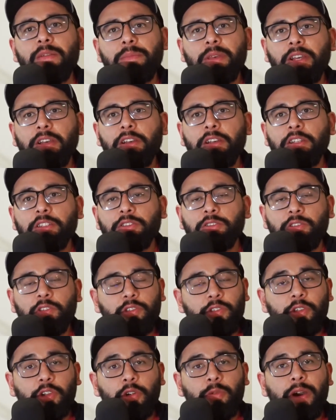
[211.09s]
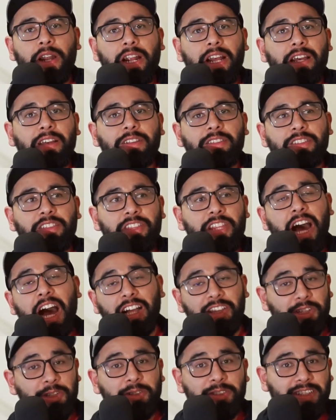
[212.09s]
because you don't want to
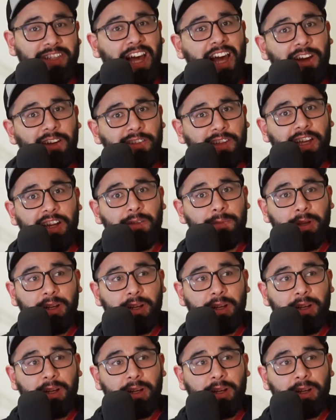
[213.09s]
not use a calculator,